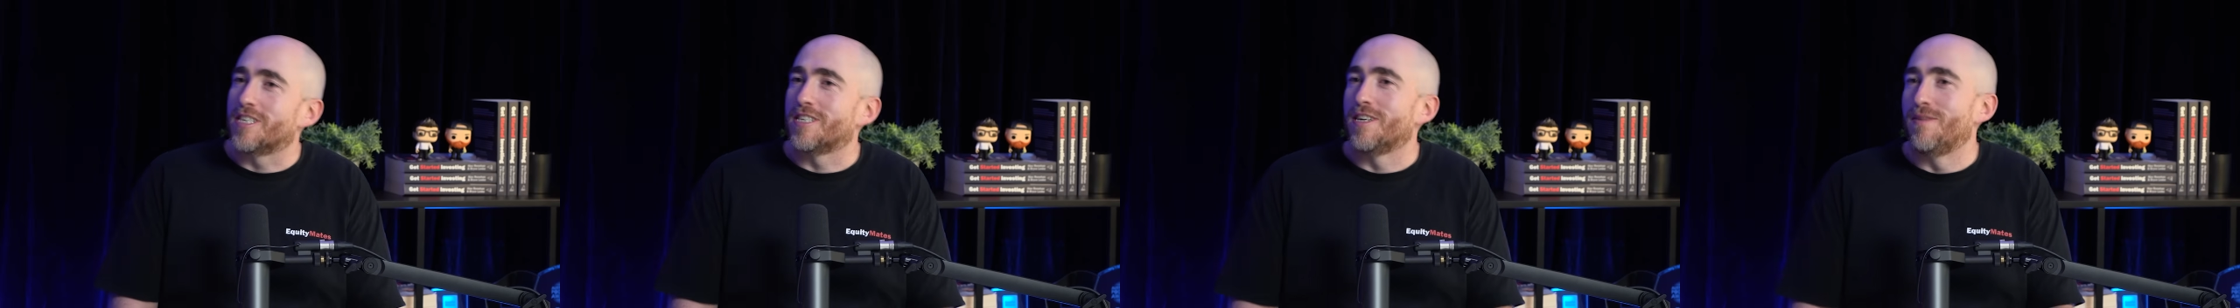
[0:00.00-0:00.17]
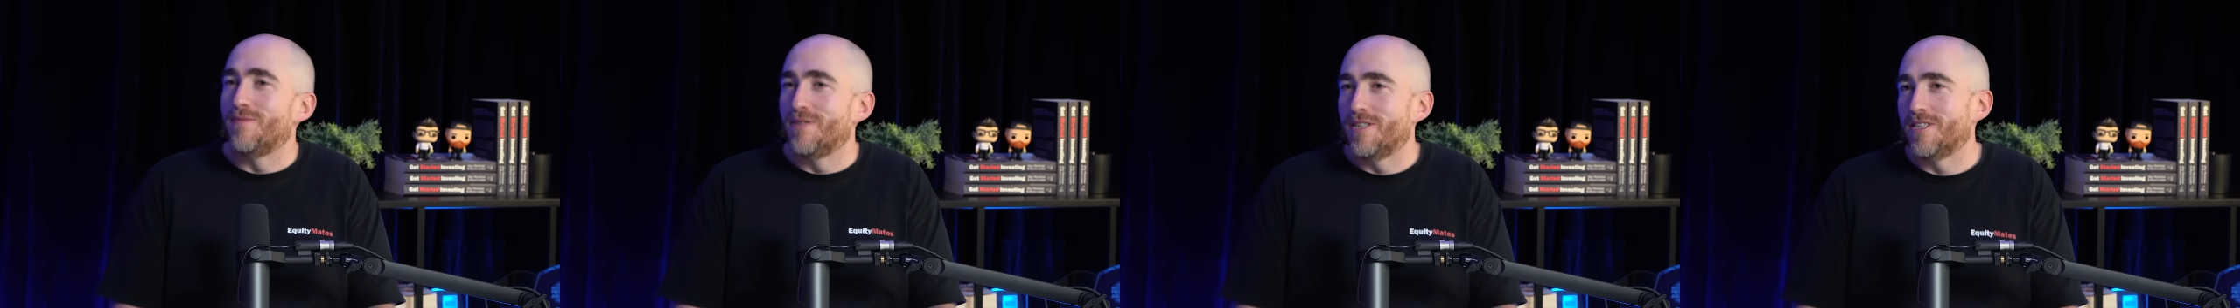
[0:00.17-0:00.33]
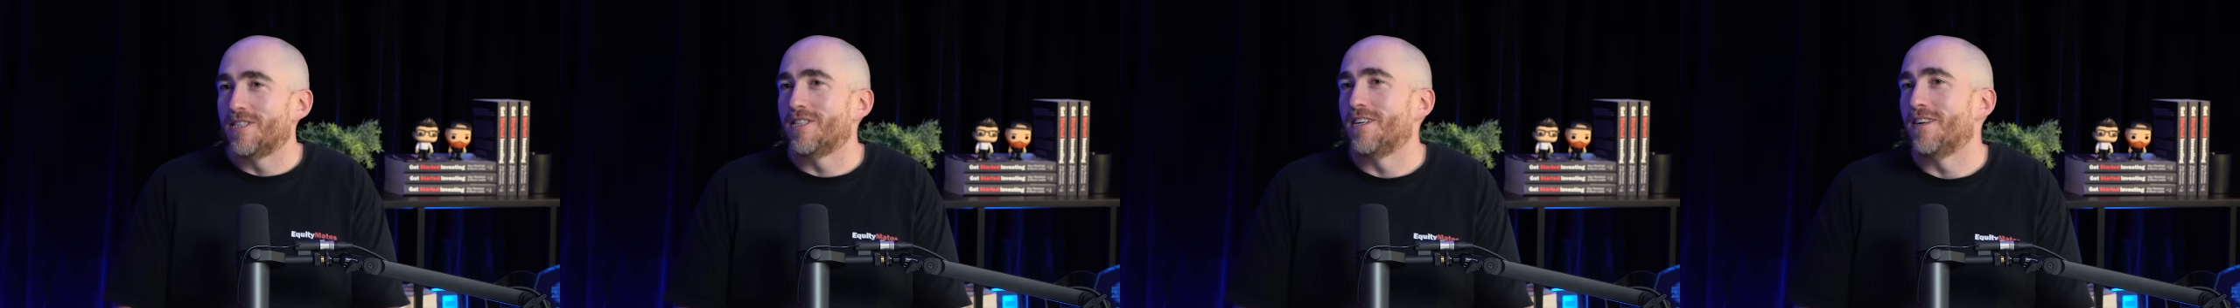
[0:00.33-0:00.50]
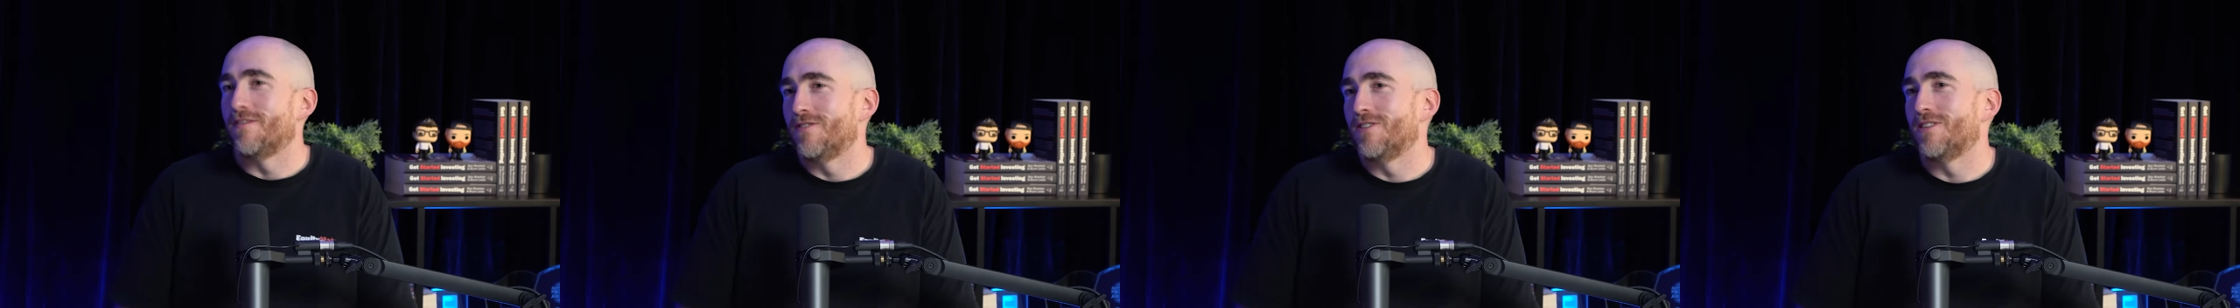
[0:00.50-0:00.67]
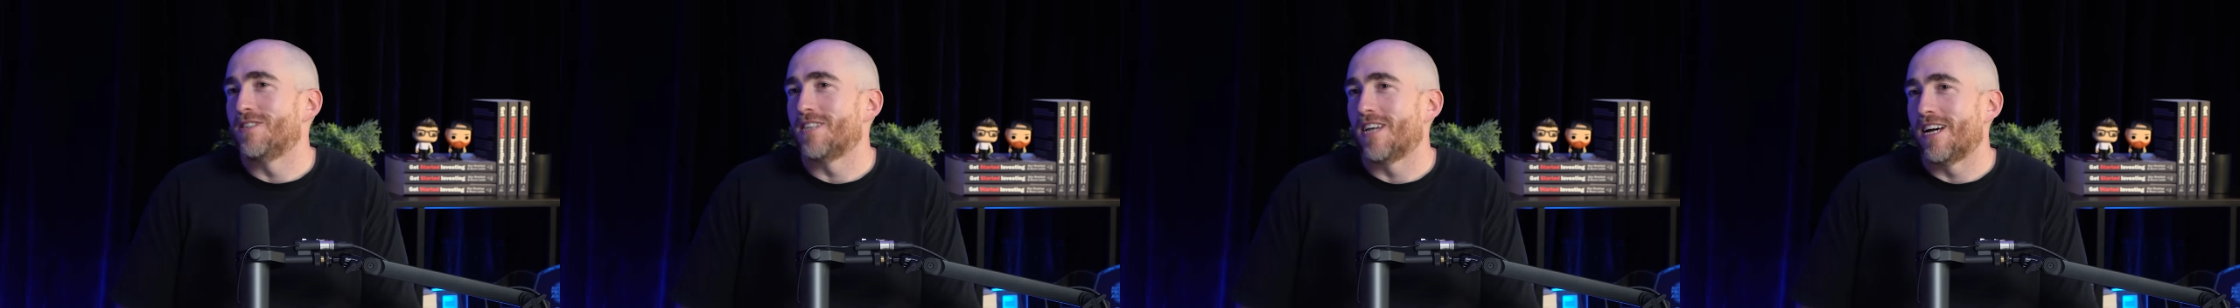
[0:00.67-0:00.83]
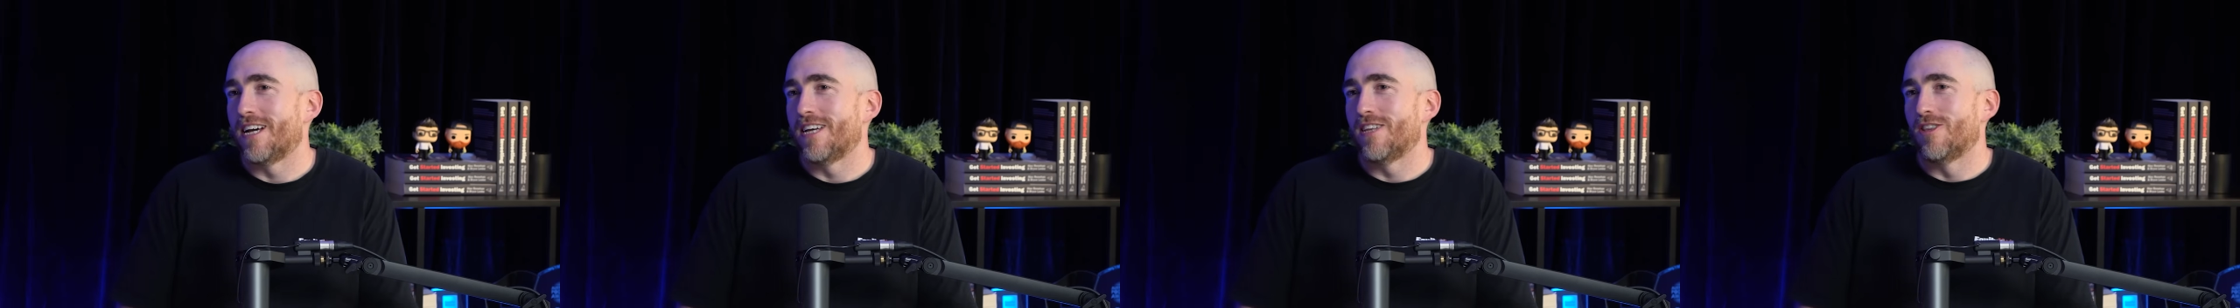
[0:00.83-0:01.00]
some of the stuff you
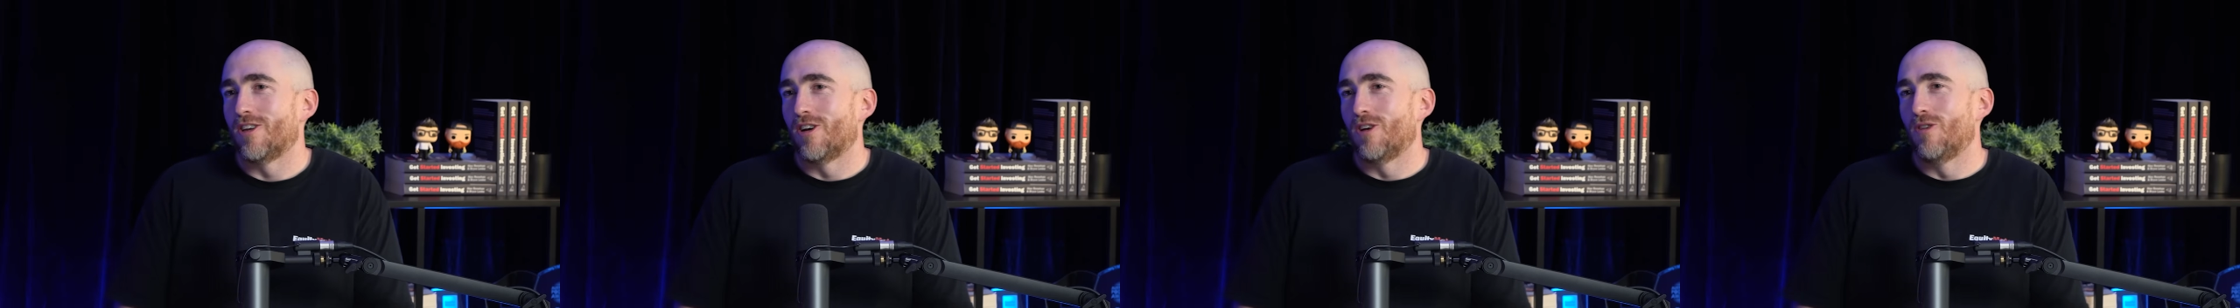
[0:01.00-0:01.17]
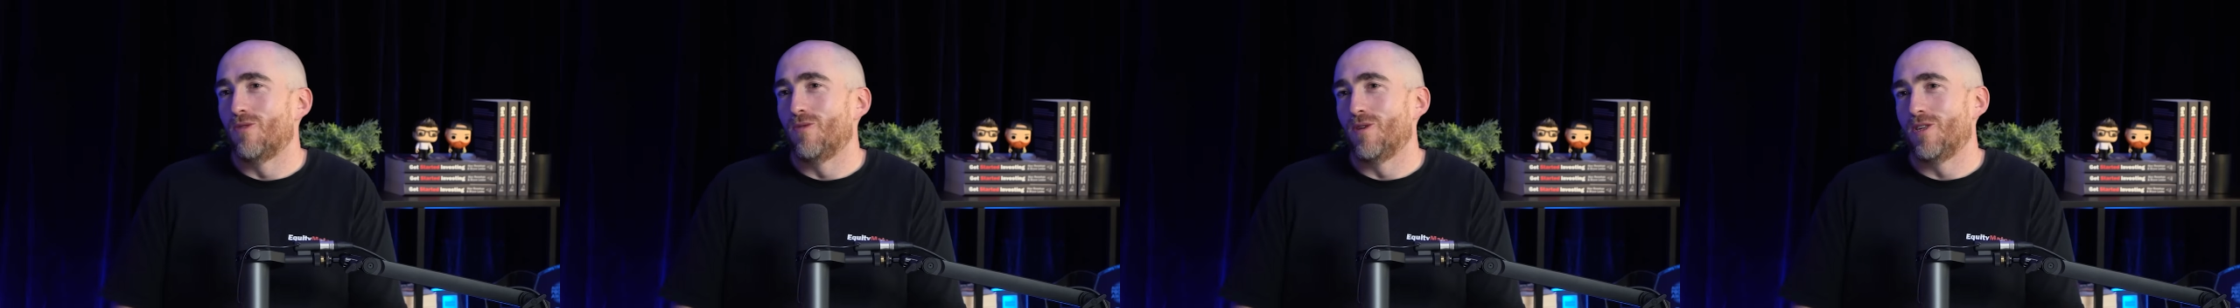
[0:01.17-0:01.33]
say though,